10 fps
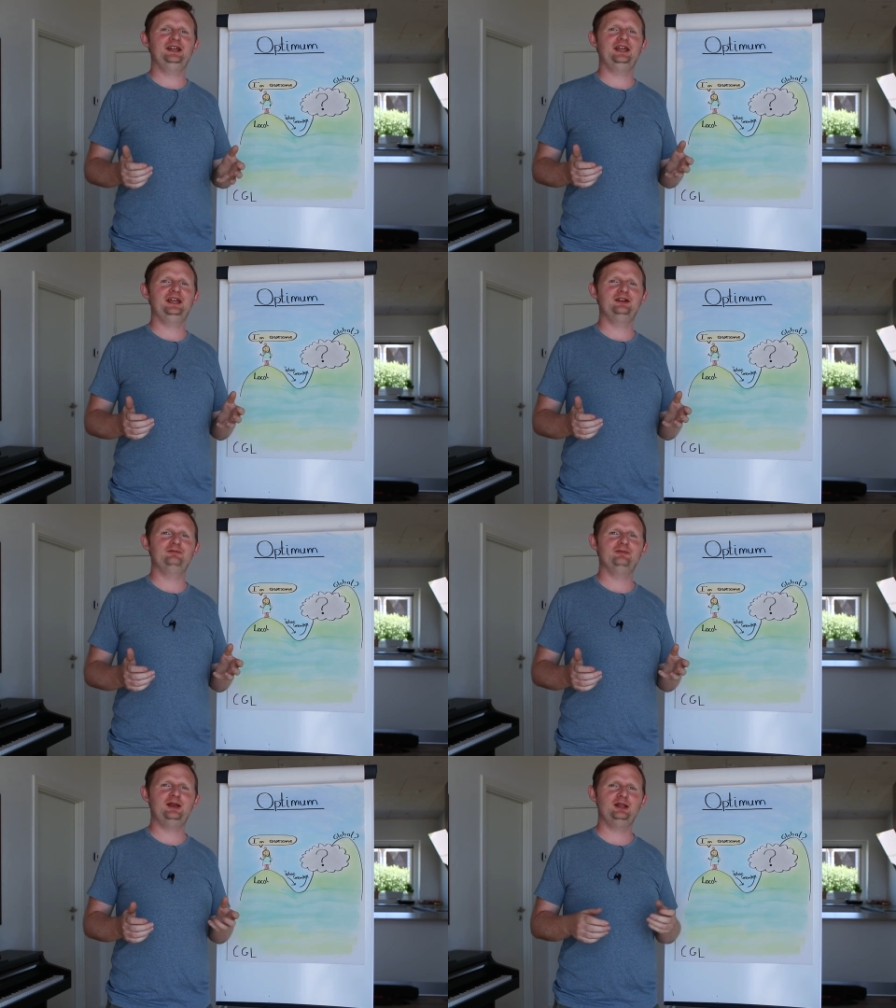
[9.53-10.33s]

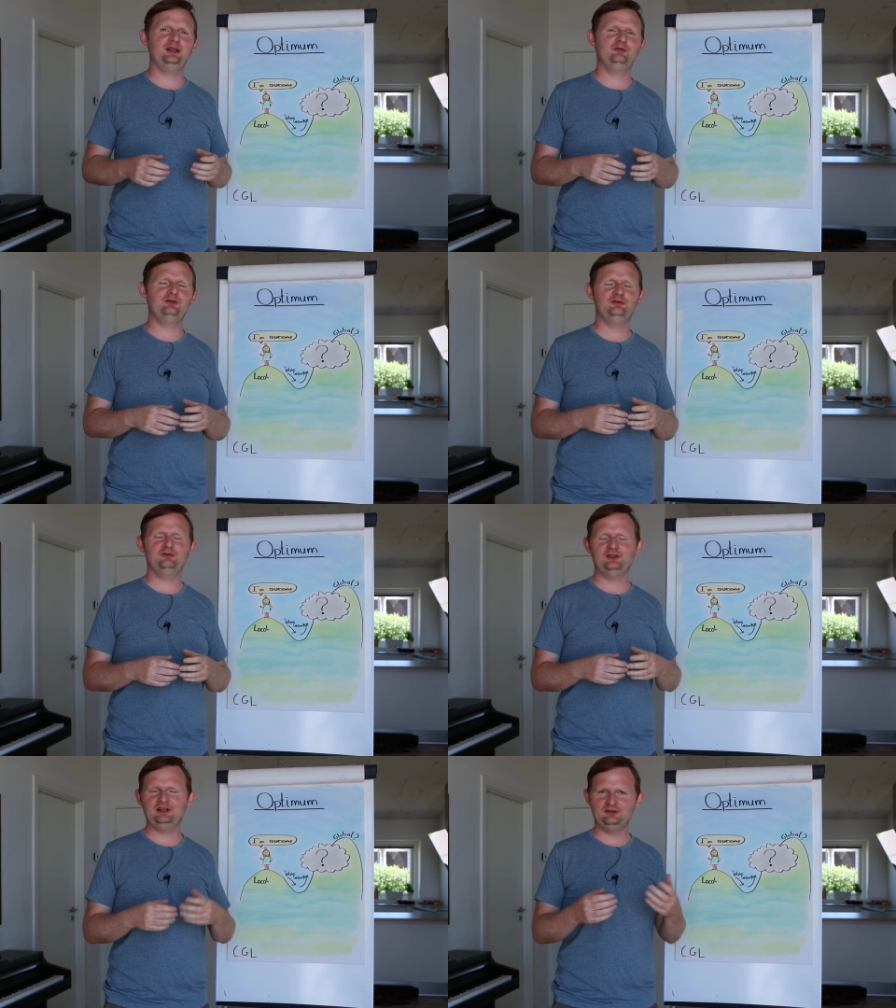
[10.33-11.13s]
And if
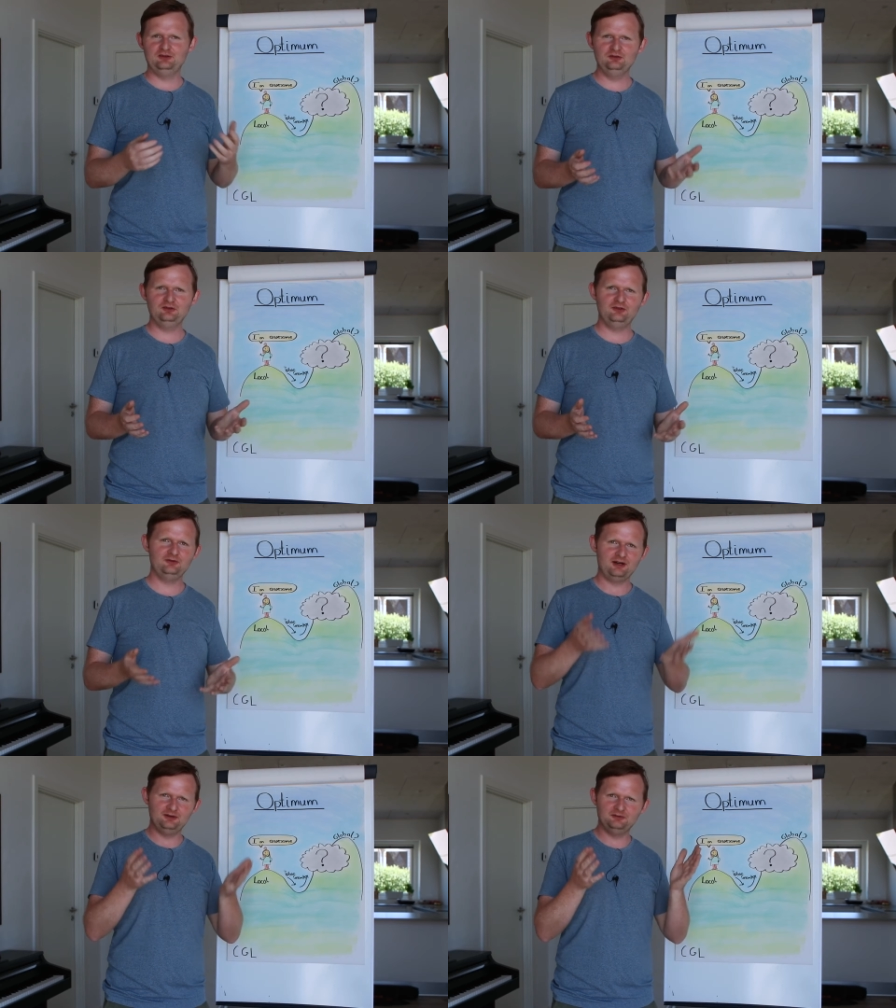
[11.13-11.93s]
it's new to you,
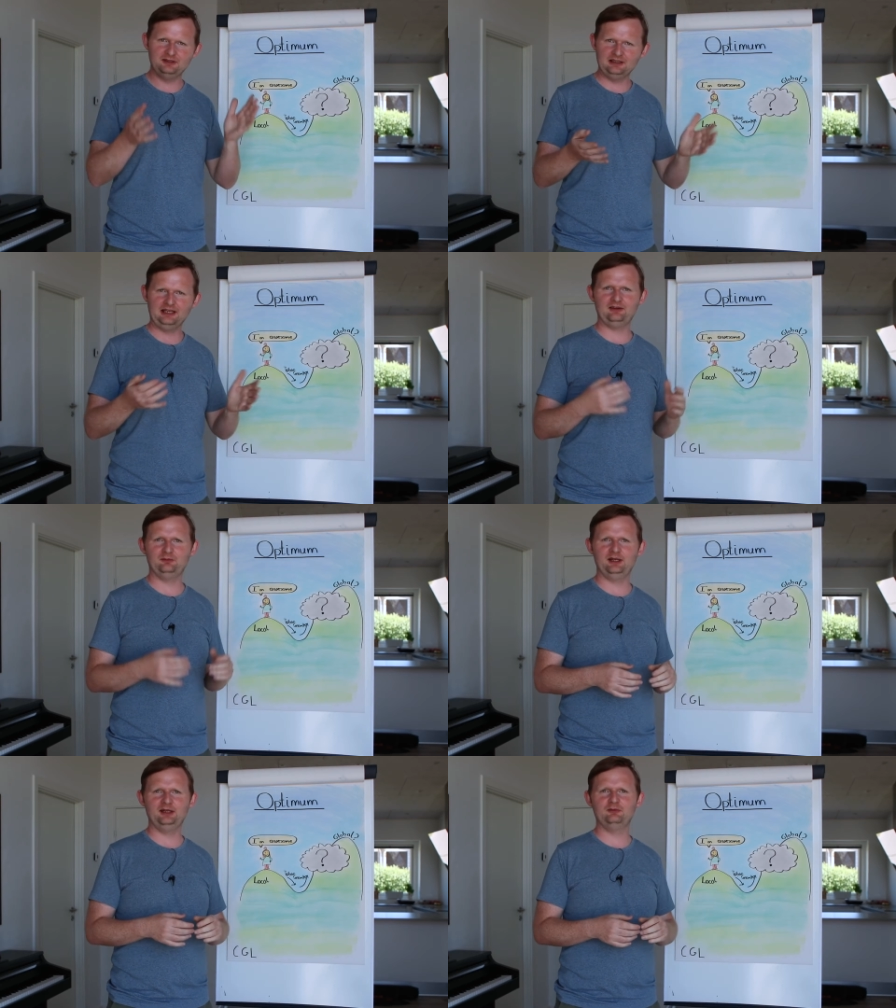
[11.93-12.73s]
I will
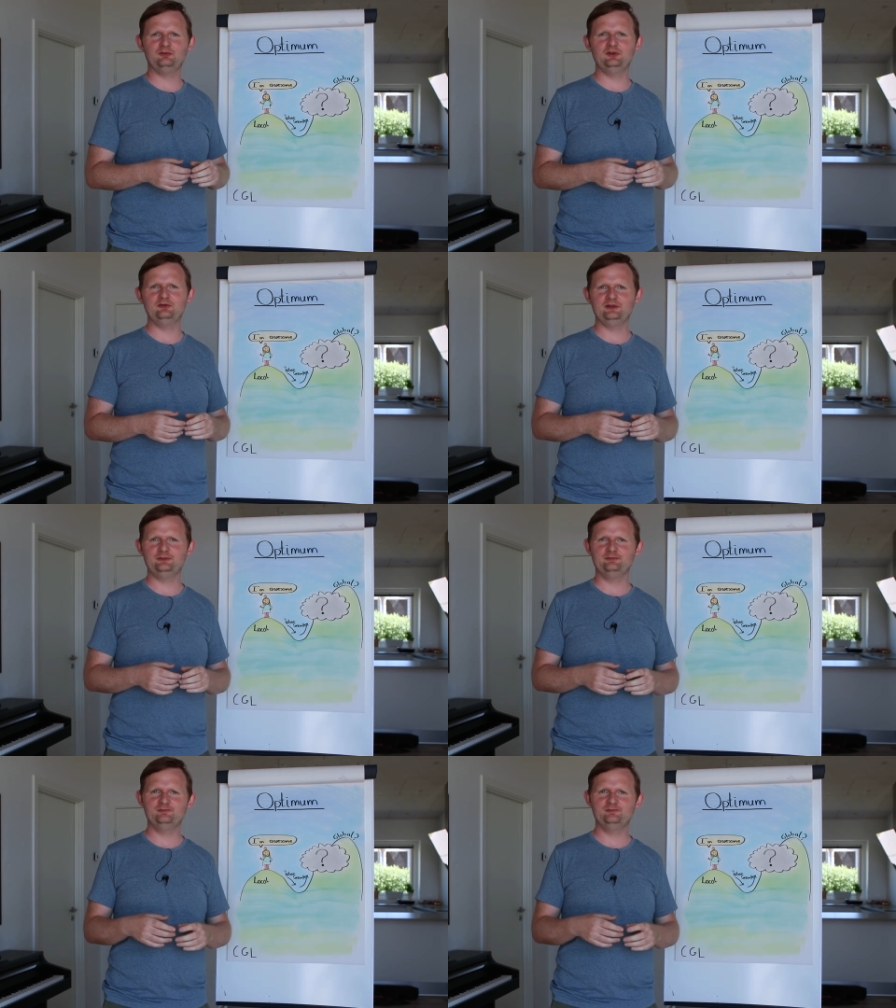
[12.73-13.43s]
explain it briefly.